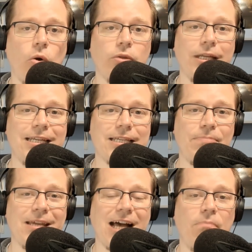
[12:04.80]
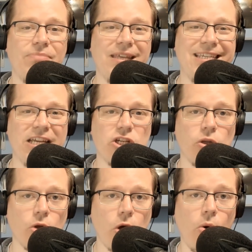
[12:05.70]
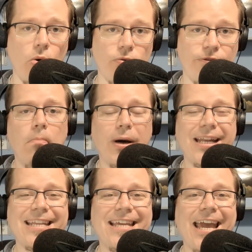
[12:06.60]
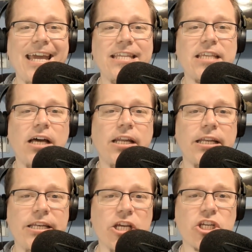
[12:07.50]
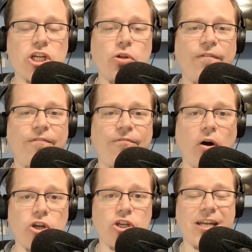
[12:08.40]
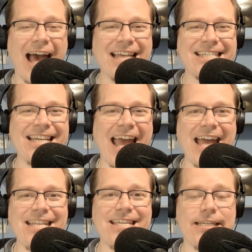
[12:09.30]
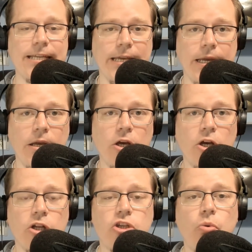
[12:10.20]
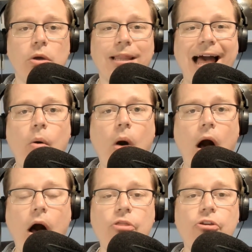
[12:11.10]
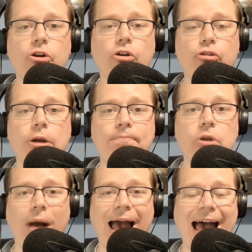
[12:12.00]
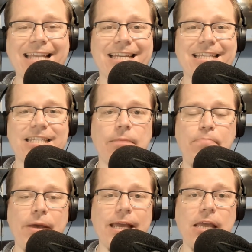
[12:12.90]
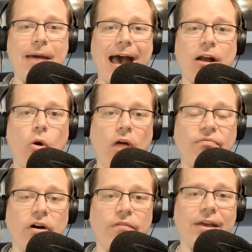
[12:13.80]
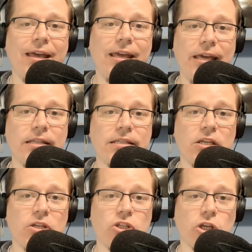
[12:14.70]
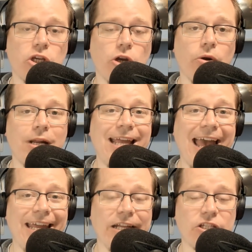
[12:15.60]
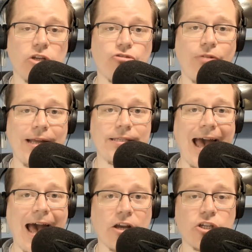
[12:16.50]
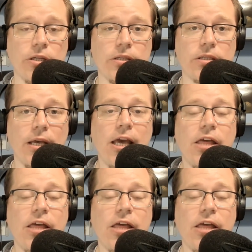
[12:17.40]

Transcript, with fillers: only does it become the digital gold, but it gains an additional function as an entity to allow other crypto assets to piggyback off of its security and its transactions.